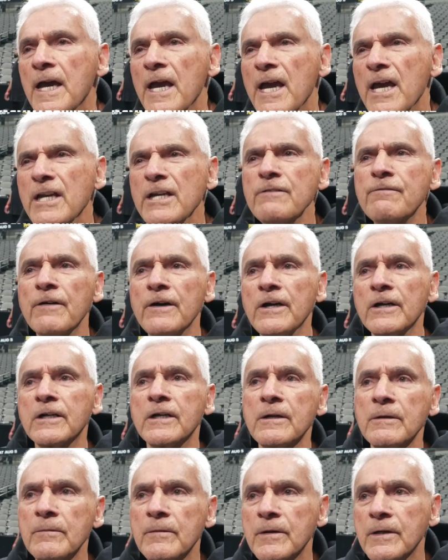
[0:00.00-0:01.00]
Any fighter
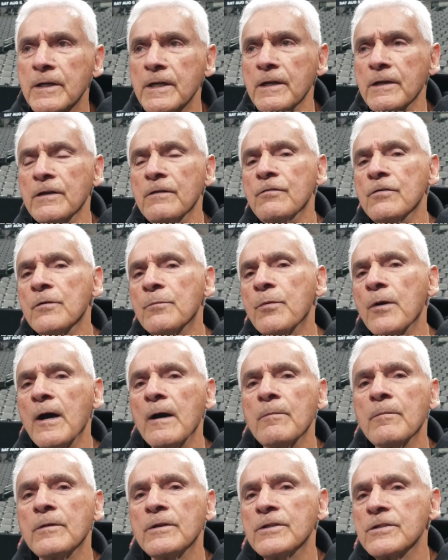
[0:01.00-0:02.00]
can can give you a
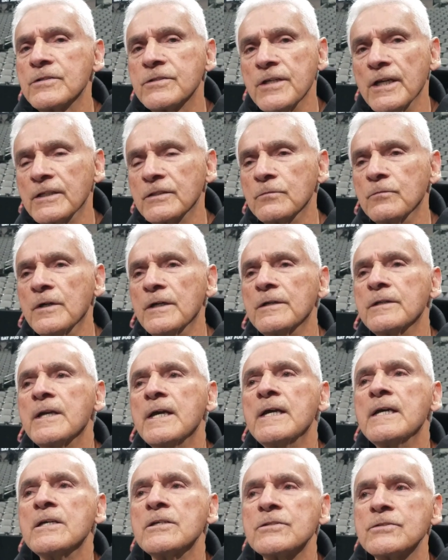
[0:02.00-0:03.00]
problem. It just takes one.
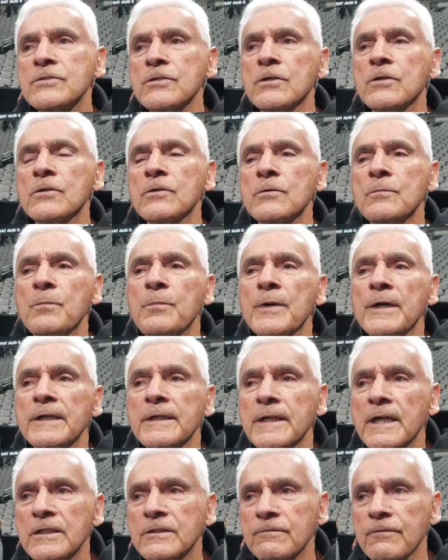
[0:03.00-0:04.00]
So, but
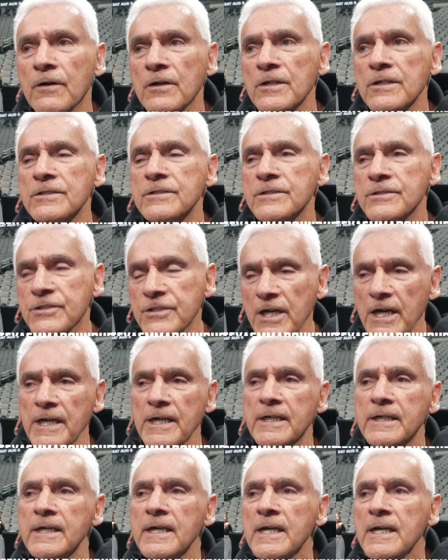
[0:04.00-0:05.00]
as far as Jake,
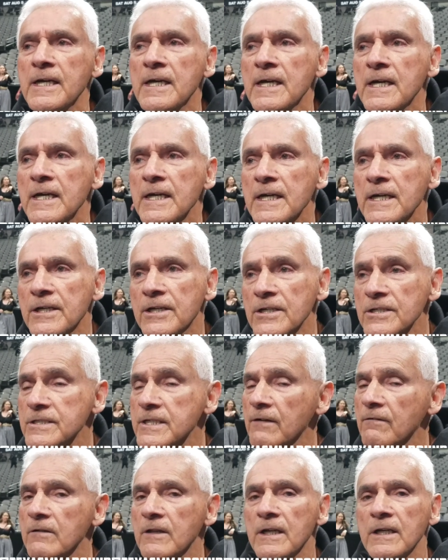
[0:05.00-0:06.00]
he doesn't
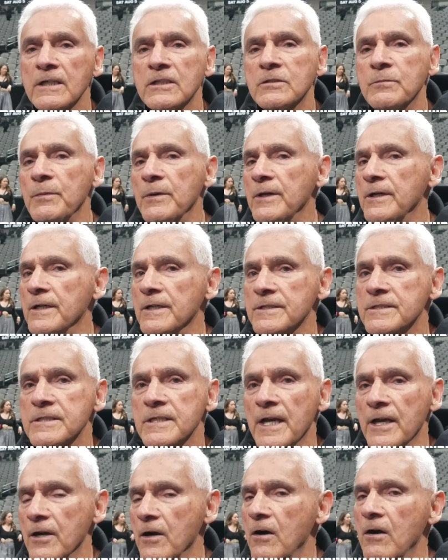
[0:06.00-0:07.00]
have a lot of experience
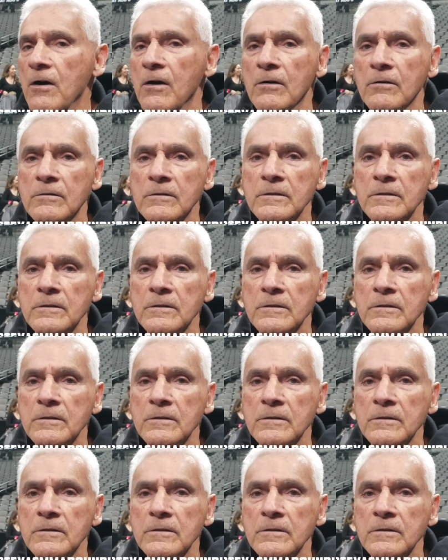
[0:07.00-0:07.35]
at all.